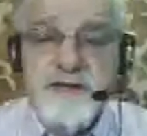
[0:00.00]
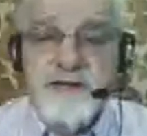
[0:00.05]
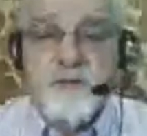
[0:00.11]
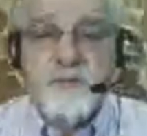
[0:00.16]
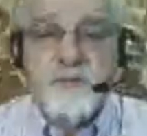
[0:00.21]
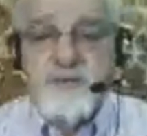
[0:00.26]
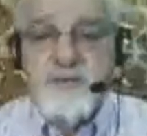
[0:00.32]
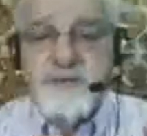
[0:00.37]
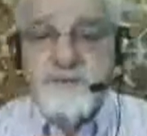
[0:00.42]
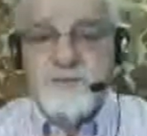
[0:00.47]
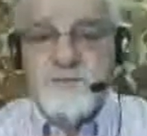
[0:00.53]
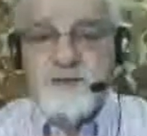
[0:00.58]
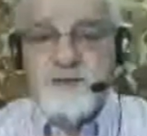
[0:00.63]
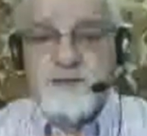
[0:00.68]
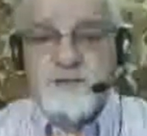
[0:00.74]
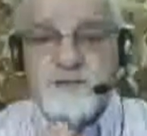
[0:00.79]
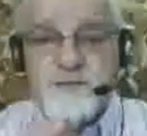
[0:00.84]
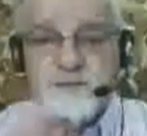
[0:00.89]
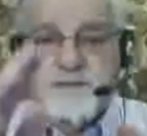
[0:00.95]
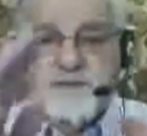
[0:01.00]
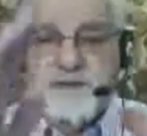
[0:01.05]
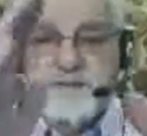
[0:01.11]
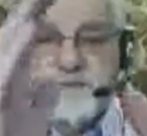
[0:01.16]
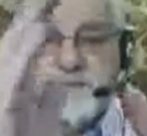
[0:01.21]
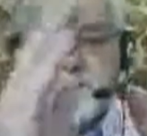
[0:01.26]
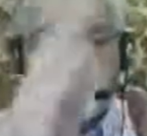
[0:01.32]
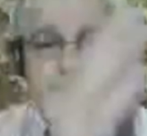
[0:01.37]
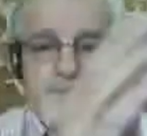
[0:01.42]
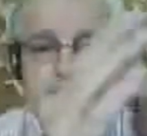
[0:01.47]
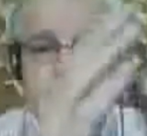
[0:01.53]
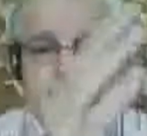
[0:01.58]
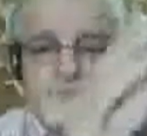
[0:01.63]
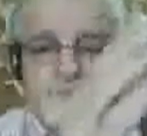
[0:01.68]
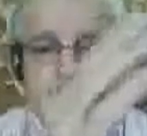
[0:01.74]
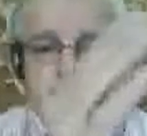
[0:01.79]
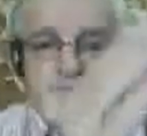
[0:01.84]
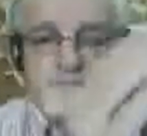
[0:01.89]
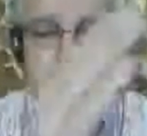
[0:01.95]
we will
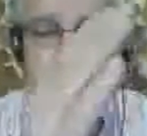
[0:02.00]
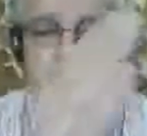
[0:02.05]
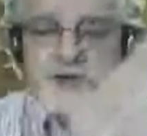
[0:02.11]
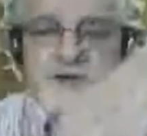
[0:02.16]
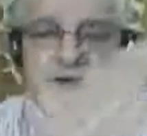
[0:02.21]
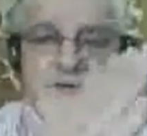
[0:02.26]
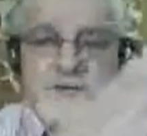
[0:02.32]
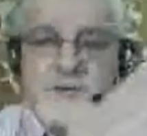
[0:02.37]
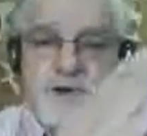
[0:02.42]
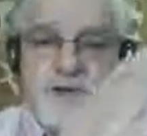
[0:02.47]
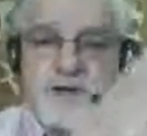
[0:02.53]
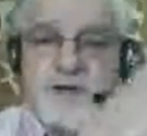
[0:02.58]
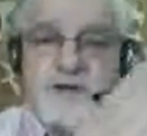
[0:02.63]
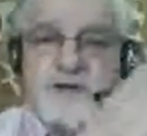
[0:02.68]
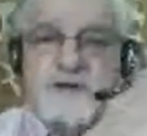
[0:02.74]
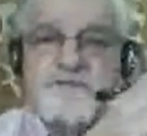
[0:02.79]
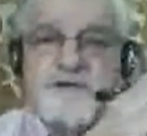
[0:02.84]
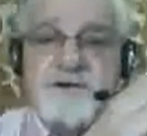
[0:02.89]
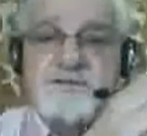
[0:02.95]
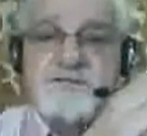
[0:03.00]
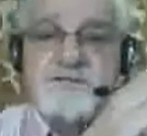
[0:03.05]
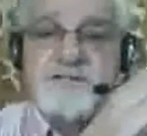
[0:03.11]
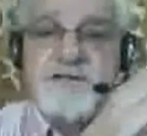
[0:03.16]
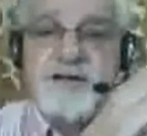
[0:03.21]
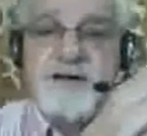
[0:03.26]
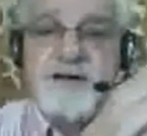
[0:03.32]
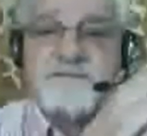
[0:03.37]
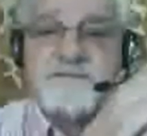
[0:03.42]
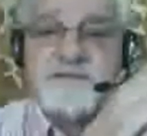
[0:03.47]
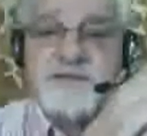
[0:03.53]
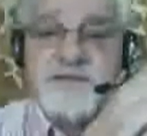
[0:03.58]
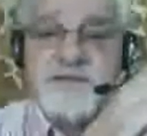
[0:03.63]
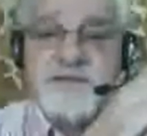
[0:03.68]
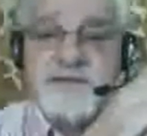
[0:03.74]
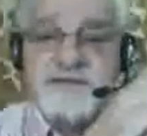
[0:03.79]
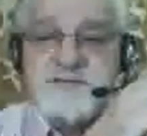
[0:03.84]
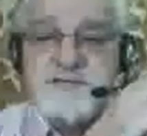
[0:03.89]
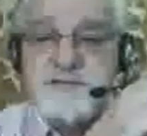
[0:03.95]
bundle all of our stuff
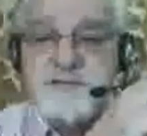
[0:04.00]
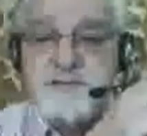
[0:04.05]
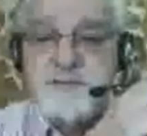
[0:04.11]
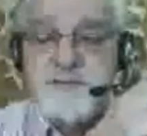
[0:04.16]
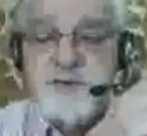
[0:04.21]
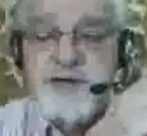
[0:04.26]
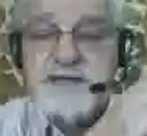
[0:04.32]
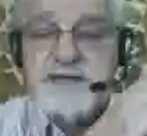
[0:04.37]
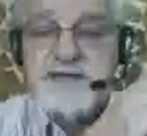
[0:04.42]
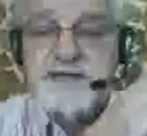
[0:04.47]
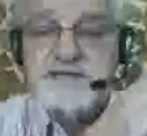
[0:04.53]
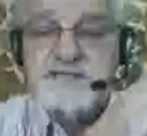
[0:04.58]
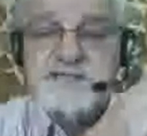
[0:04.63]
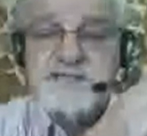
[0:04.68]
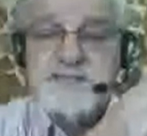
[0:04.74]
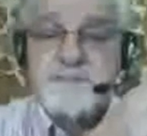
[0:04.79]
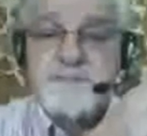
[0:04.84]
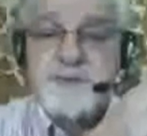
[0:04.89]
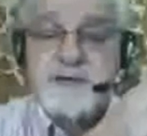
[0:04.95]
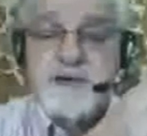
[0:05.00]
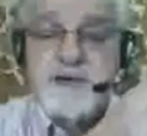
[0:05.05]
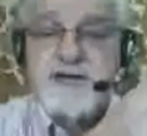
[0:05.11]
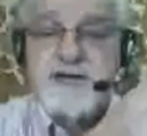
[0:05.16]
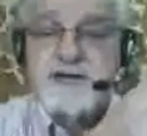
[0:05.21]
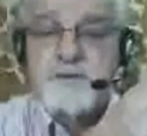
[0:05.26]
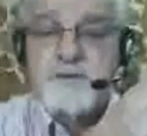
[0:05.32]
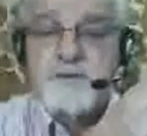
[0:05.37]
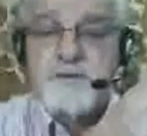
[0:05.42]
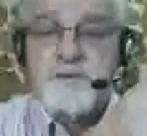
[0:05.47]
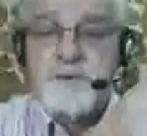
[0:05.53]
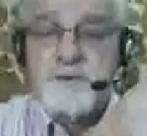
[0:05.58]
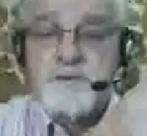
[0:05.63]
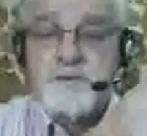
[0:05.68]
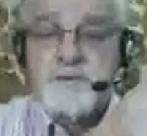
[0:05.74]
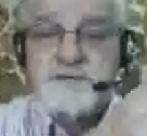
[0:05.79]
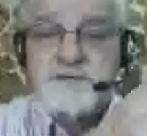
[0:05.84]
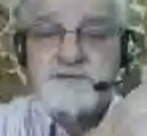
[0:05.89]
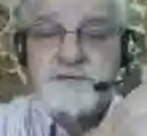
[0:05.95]
into a CPIO
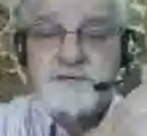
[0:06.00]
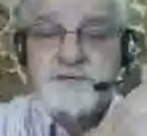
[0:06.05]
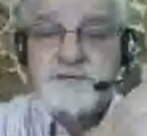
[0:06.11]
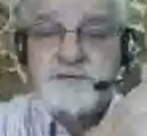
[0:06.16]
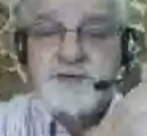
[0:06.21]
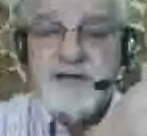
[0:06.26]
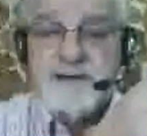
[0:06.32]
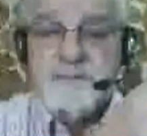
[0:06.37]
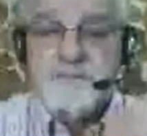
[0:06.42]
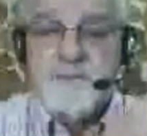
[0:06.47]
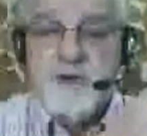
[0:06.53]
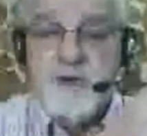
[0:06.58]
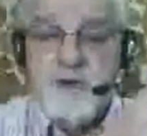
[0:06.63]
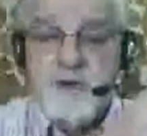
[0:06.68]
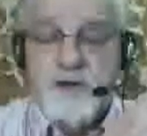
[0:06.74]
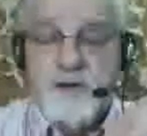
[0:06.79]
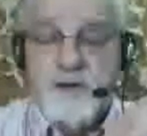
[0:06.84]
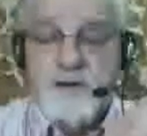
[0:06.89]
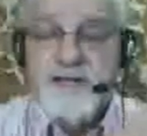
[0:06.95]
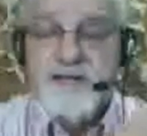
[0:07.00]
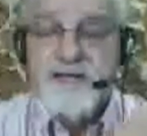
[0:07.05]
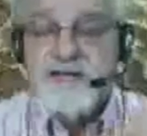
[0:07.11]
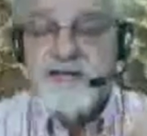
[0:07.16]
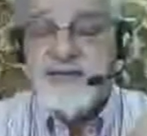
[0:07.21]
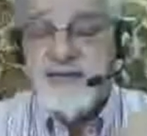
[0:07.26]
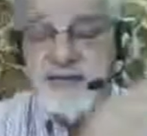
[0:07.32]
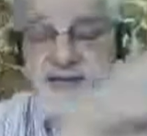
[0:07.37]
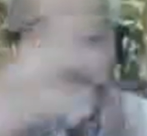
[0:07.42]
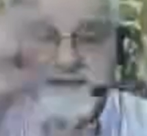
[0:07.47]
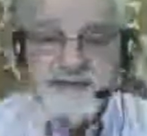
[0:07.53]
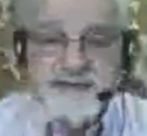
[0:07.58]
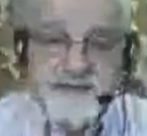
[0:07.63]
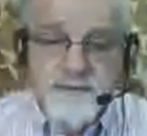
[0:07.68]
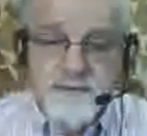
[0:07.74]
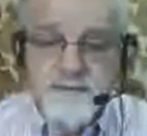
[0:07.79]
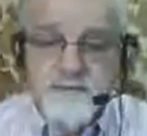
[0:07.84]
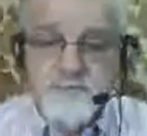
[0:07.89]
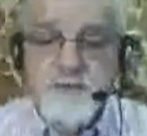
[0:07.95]
or a tar-like ball,
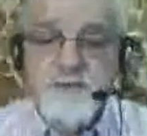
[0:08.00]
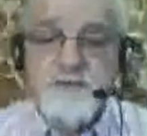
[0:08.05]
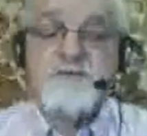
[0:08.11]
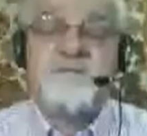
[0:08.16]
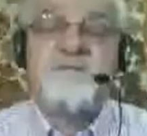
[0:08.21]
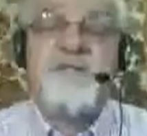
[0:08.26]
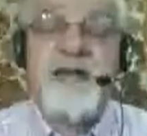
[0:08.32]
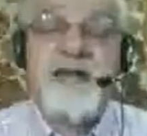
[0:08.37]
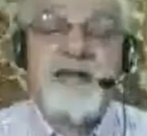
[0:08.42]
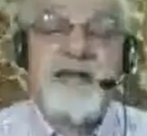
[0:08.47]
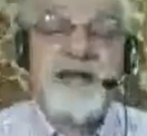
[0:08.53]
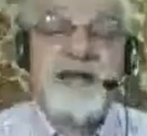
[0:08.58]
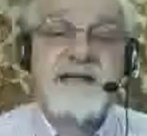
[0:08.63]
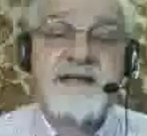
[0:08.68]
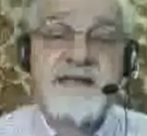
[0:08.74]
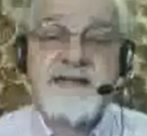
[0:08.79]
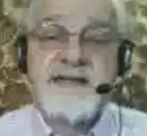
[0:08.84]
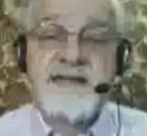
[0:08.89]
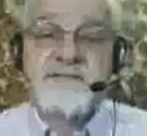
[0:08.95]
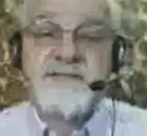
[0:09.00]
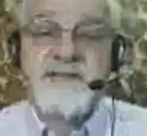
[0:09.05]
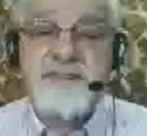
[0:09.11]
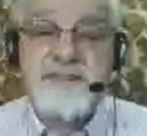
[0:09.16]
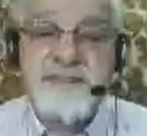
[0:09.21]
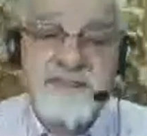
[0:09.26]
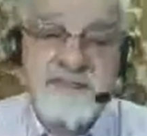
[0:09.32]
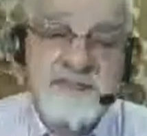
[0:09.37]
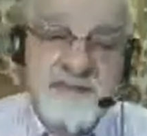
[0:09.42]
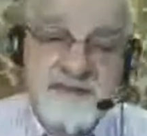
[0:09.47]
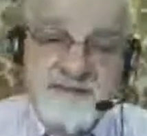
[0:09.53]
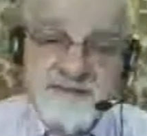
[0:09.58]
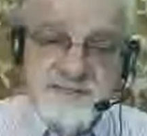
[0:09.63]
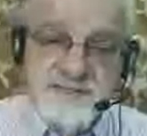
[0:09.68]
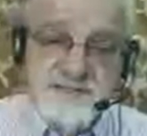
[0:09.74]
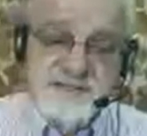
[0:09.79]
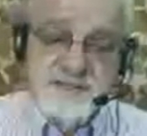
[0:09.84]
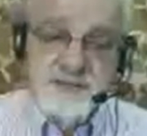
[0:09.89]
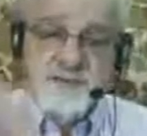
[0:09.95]
move that, and then
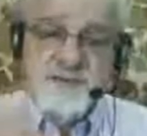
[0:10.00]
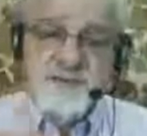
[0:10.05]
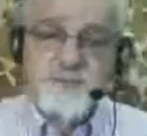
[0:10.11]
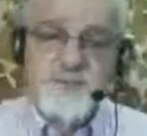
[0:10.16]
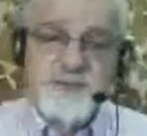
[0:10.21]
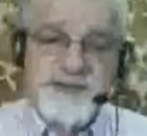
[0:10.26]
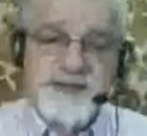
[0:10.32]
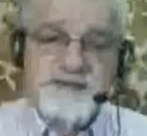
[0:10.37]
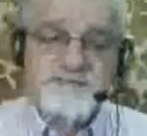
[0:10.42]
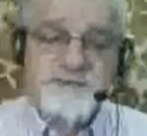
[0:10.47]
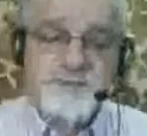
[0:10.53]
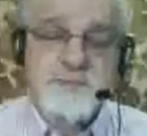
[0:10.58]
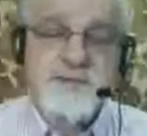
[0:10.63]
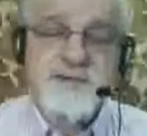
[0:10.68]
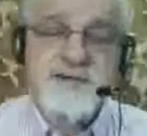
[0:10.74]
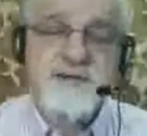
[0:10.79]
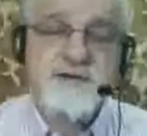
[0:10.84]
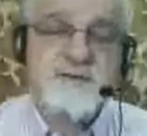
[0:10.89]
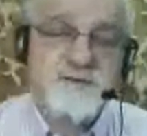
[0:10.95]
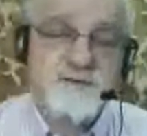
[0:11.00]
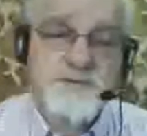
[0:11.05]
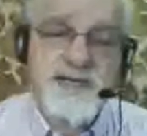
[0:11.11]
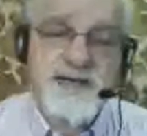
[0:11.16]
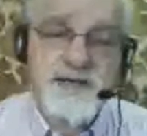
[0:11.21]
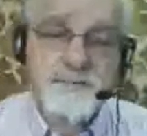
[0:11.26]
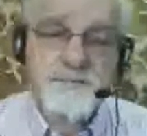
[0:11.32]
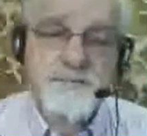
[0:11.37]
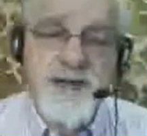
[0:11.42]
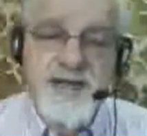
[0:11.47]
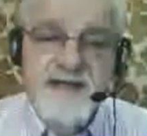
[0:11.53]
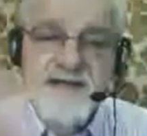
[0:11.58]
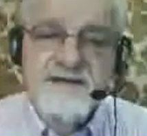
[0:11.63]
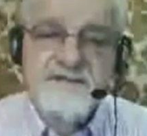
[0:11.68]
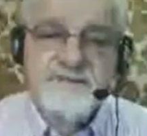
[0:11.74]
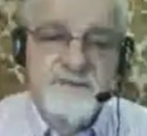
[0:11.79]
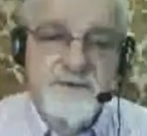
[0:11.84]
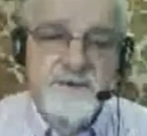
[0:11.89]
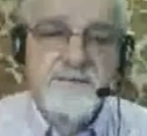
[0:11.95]
so if we have to recover that back
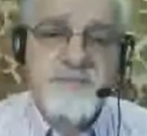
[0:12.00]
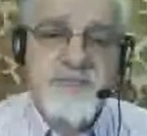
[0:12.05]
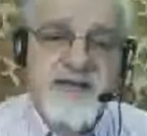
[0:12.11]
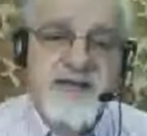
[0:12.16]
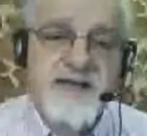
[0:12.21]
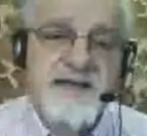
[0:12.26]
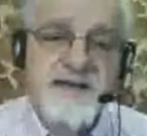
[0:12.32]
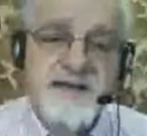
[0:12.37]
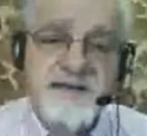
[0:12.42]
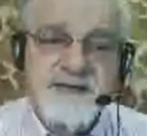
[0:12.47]
from that,